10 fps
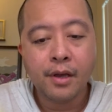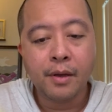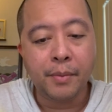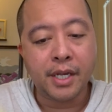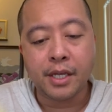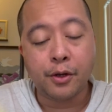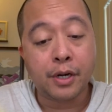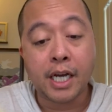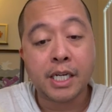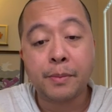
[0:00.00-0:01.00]
meaning you're
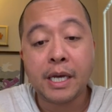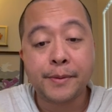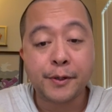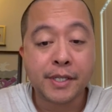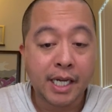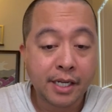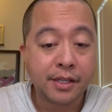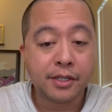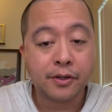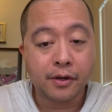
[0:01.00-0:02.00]
not going to be able to attack
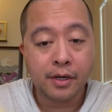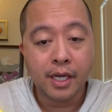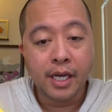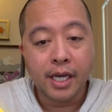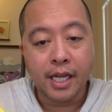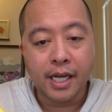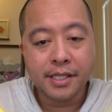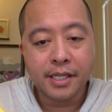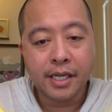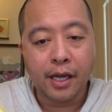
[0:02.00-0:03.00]
this turn. And I
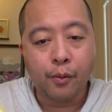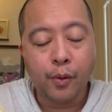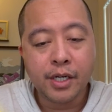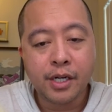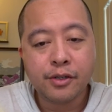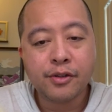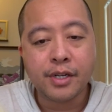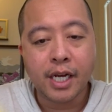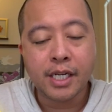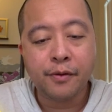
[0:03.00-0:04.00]
see a
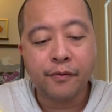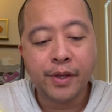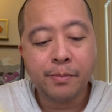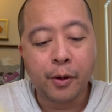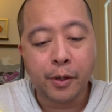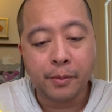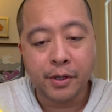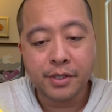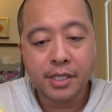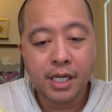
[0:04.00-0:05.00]
190 V
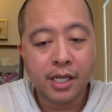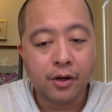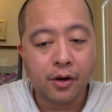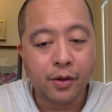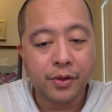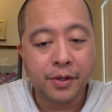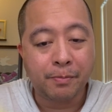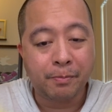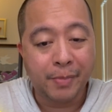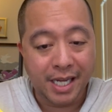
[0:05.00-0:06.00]
Pokemon sitting on the
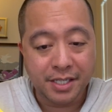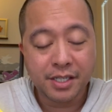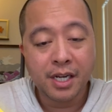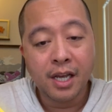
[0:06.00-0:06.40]
bench.